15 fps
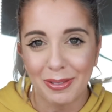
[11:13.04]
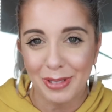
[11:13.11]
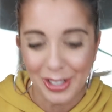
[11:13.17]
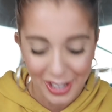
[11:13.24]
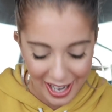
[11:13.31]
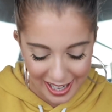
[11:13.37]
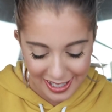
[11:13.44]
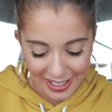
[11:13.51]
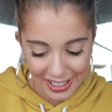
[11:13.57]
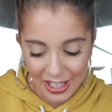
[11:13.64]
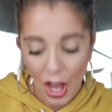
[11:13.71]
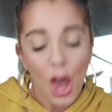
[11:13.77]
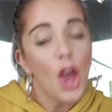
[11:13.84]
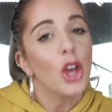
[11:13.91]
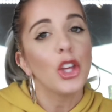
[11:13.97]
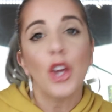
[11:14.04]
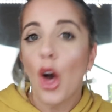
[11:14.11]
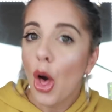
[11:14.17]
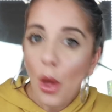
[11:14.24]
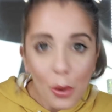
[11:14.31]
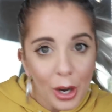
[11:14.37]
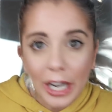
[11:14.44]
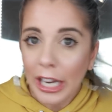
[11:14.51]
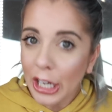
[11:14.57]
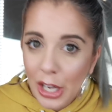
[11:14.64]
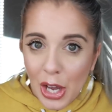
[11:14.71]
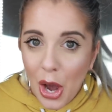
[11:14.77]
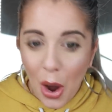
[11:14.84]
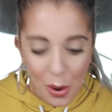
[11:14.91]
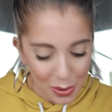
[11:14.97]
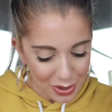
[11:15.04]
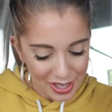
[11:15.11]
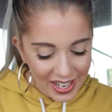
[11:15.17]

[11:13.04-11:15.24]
them to you guys because y'all already know.